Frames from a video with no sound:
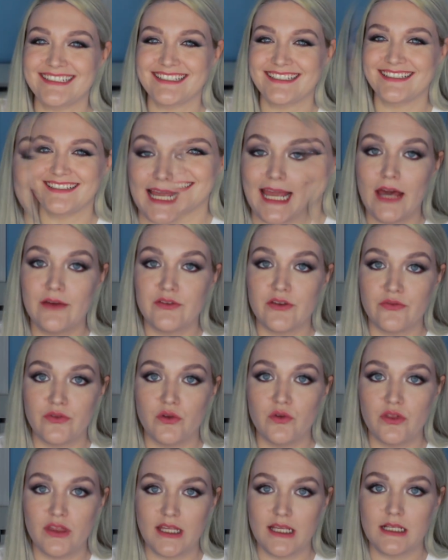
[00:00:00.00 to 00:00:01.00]
So I have a
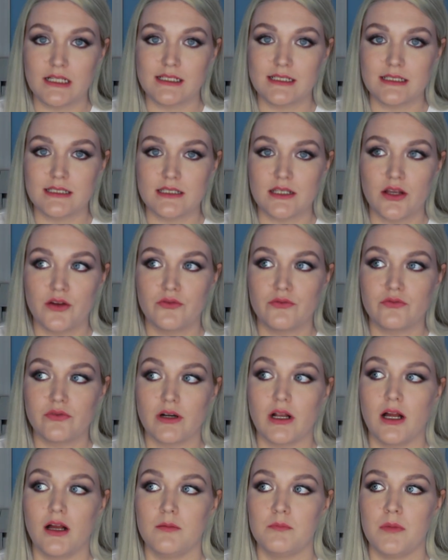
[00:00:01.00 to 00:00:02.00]
few things
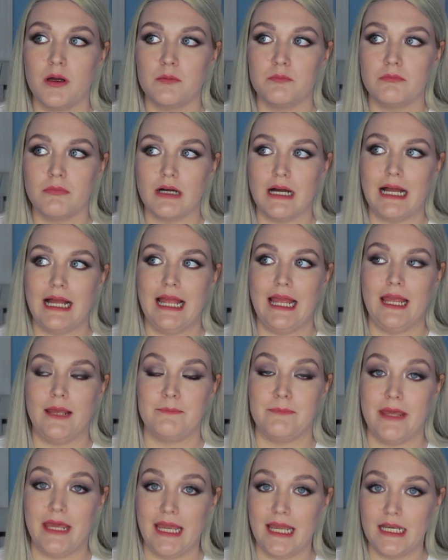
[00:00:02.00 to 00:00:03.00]
from my
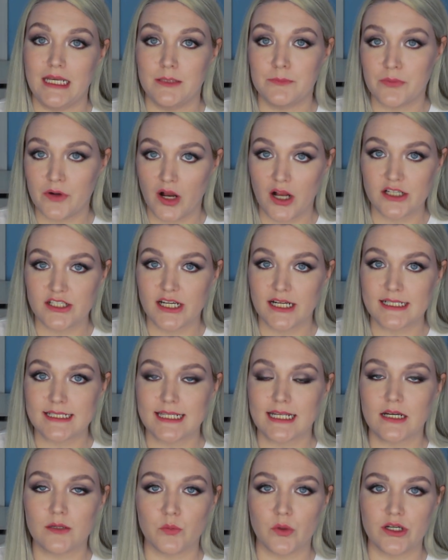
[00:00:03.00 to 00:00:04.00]
panning projects
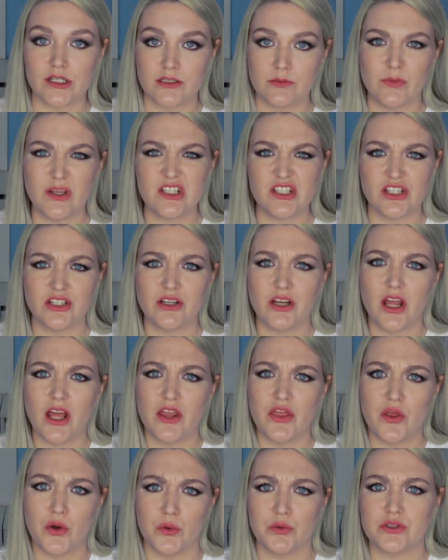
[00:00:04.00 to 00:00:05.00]
that I wanted to mention
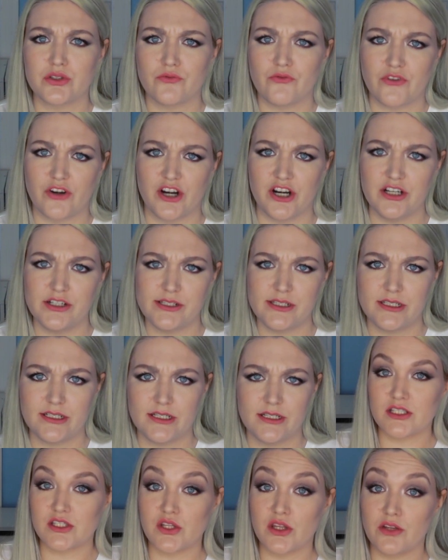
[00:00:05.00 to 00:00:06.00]
those
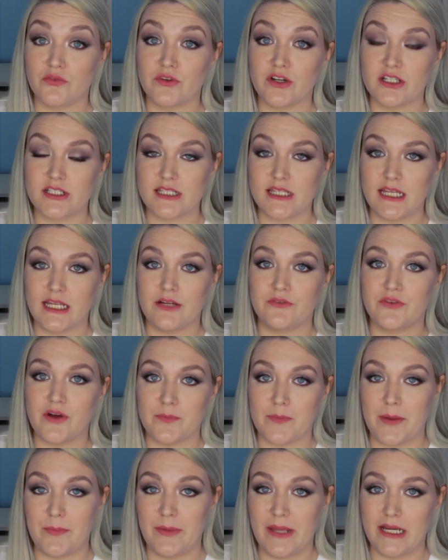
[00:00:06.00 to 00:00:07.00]
first. So the first thing
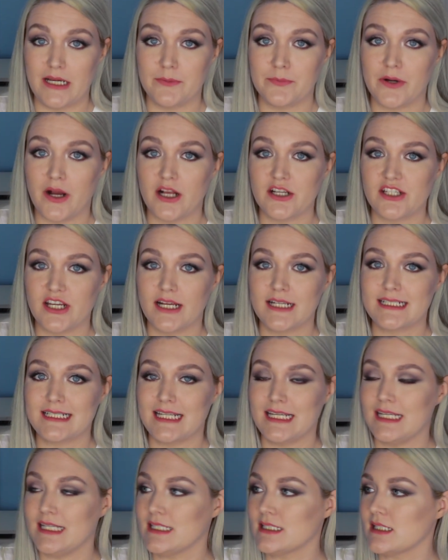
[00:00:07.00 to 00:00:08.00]
from my panning project
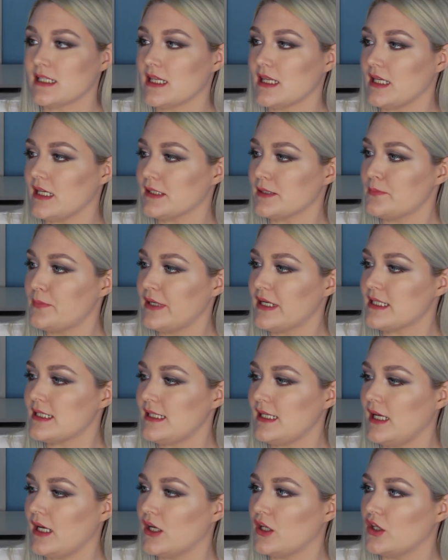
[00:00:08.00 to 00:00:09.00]
is this
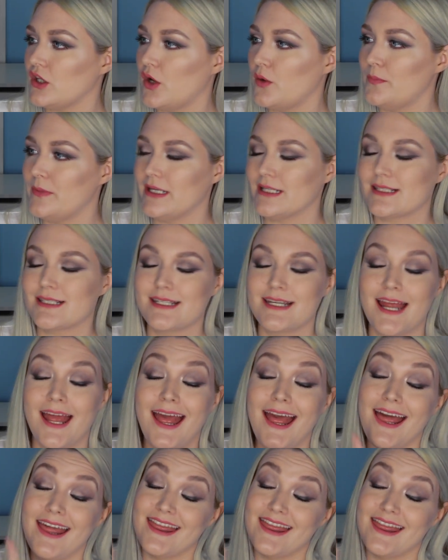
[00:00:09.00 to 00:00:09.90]
Pixi Glow Mist.